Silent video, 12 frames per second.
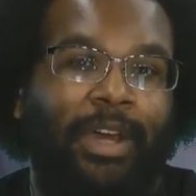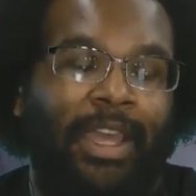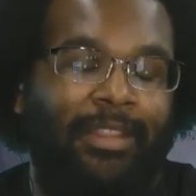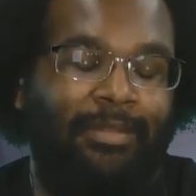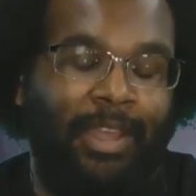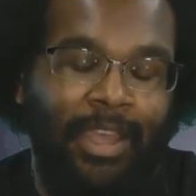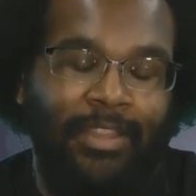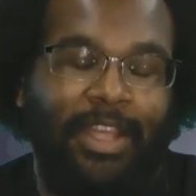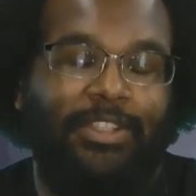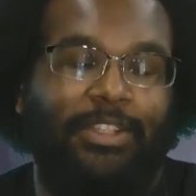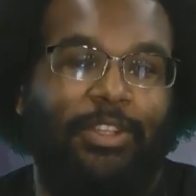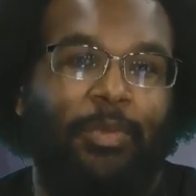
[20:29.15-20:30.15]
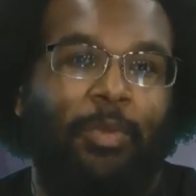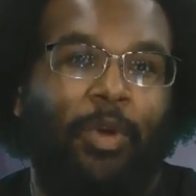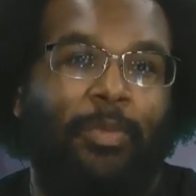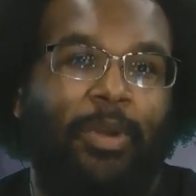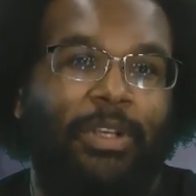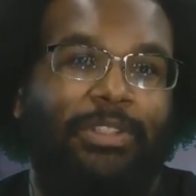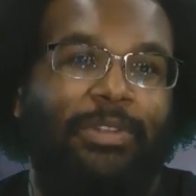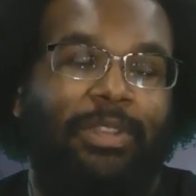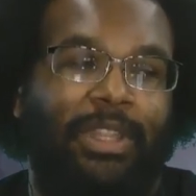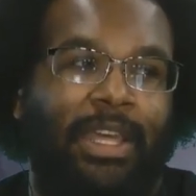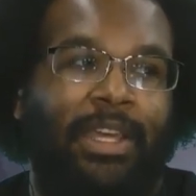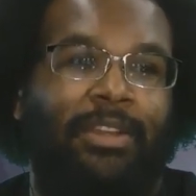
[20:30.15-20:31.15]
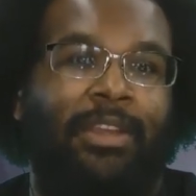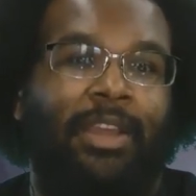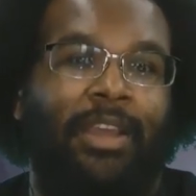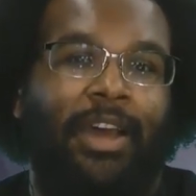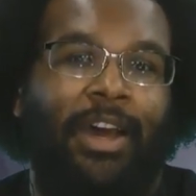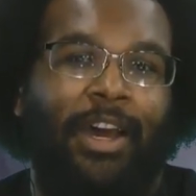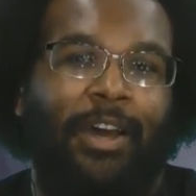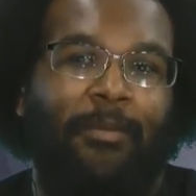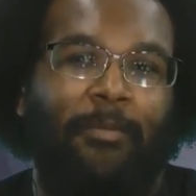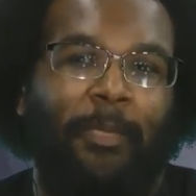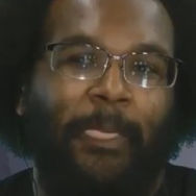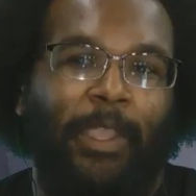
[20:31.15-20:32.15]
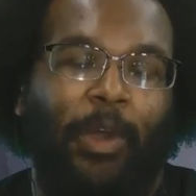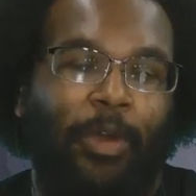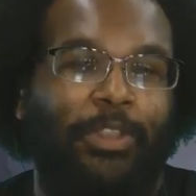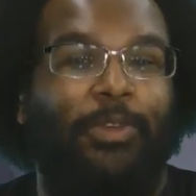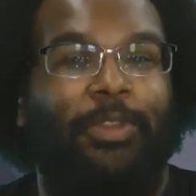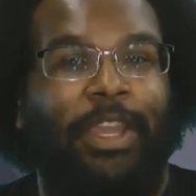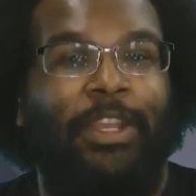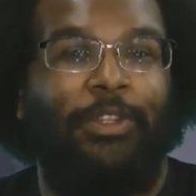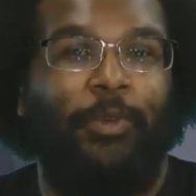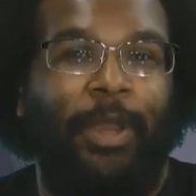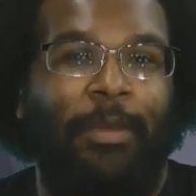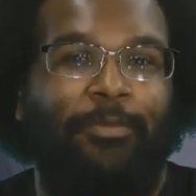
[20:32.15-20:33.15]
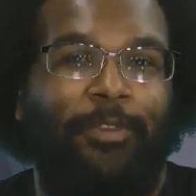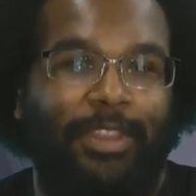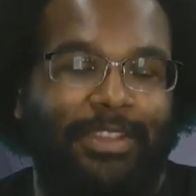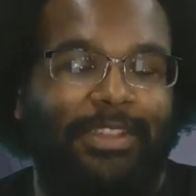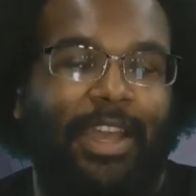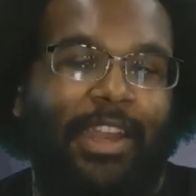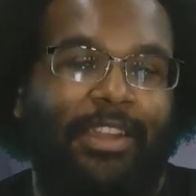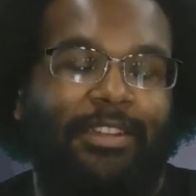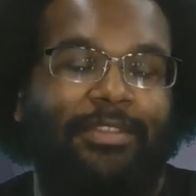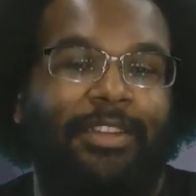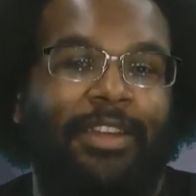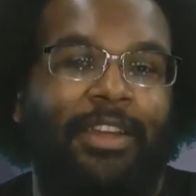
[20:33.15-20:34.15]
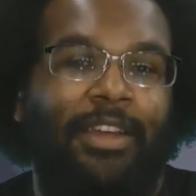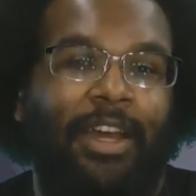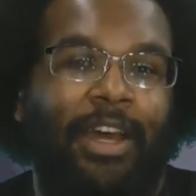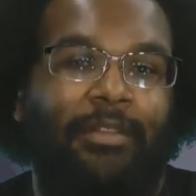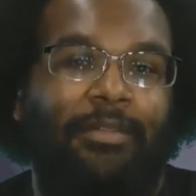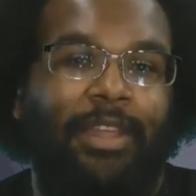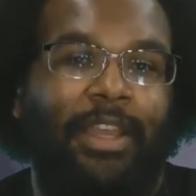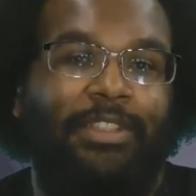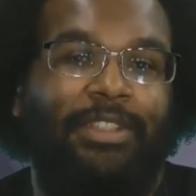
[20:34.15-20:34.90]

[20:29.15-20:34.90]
And that's a little more personal than going through the interweb for this kind of thing.